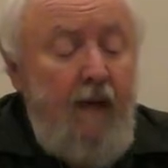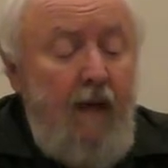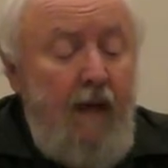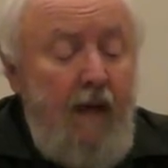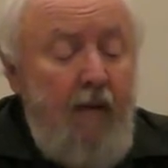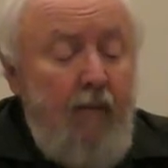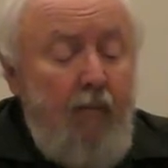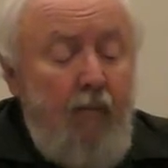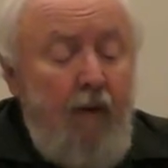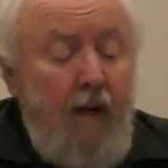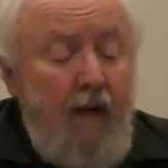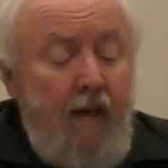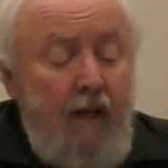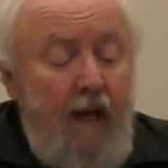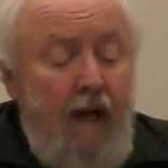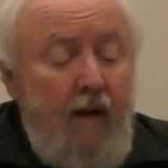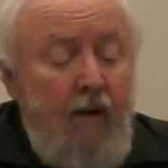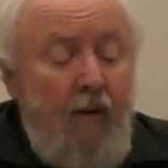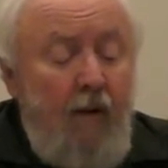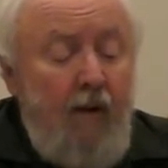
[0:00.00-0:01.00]
and break
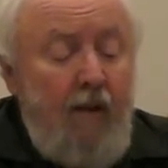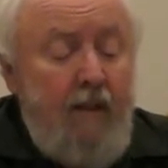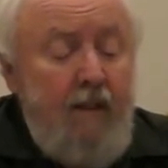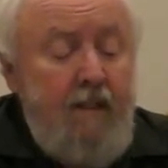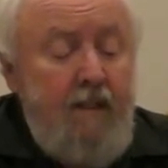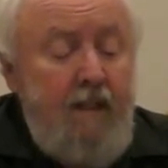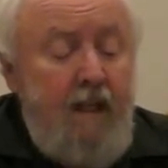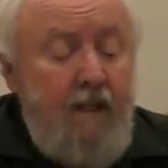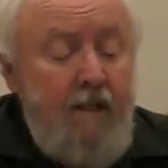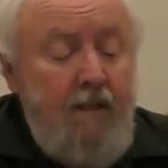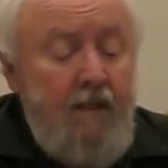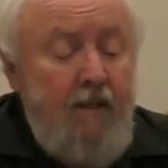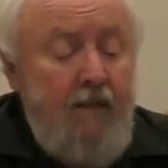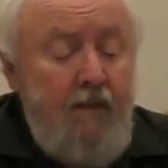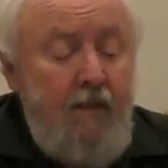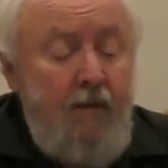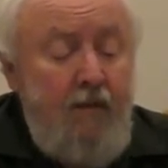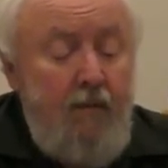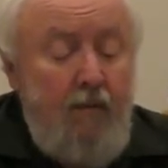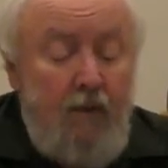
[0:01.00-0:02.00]
down all the sons
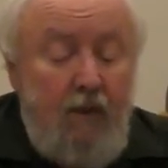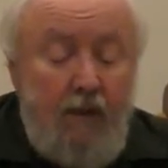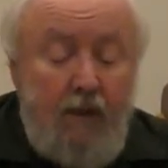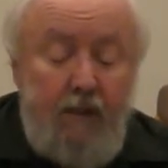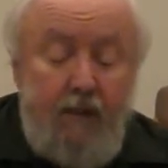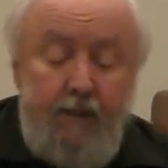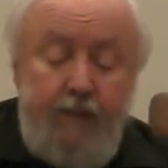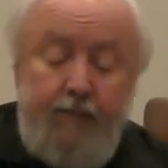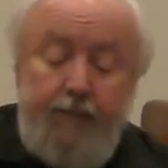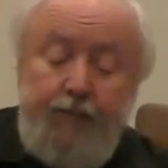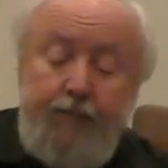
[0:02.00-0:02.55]
of tumult.